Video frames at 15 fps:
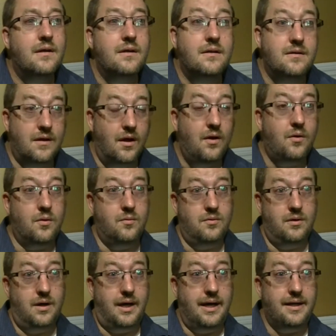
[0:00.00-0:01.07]
No,
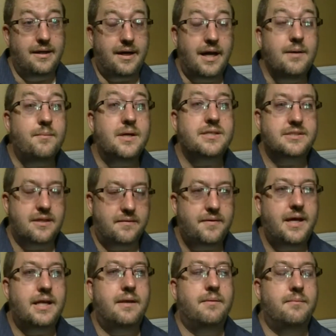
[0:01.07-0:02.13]
I myself
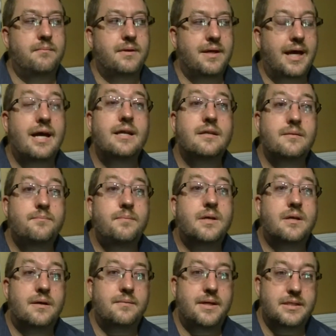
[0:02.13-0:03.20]
had to
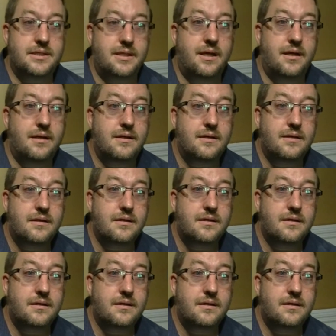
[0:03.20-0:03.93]
become educated.